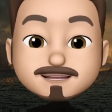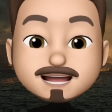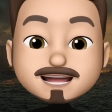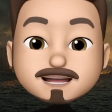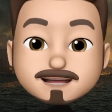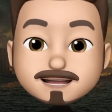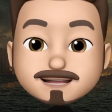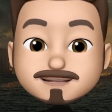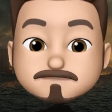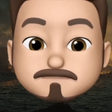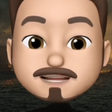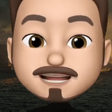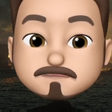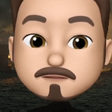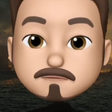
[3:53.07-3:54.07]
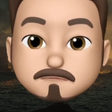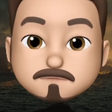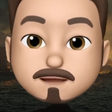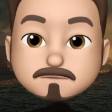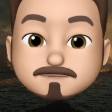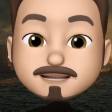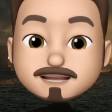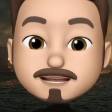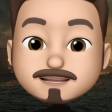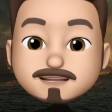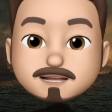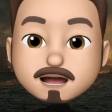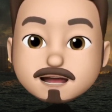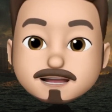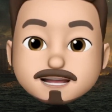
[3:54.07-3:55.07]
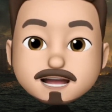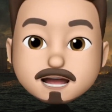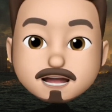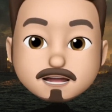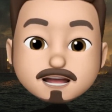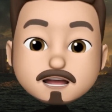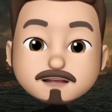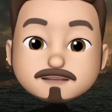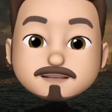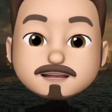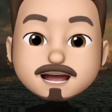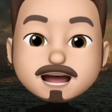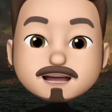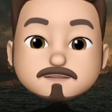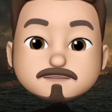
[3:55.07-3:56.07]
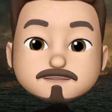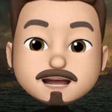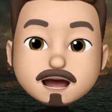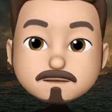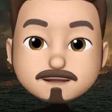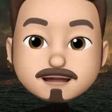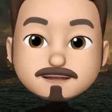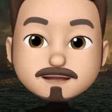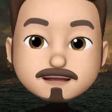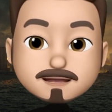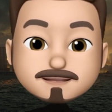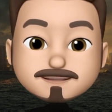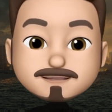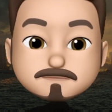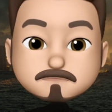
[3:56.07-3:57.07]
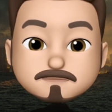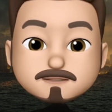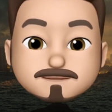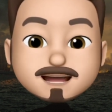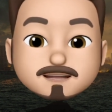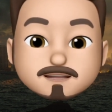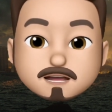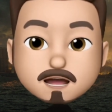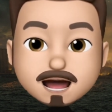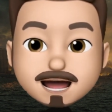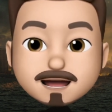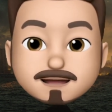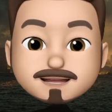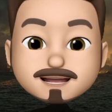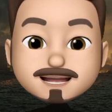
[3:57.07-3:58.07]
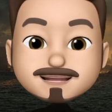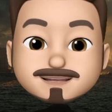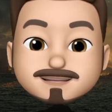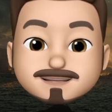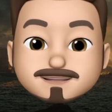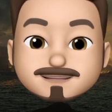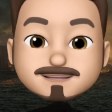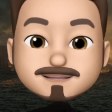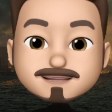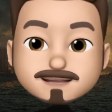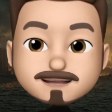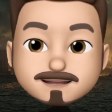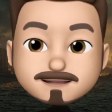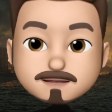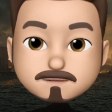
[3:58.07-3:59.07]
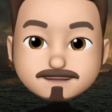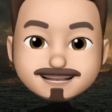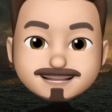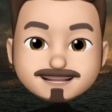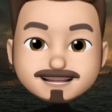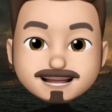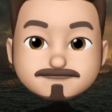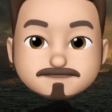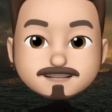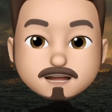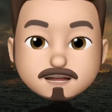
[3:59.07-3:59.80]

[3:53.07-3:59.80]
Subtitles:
hey, at least this one remembers to toss in a chuckle here and there. I mean, it's a movie about giant lizards. Nobody's in need of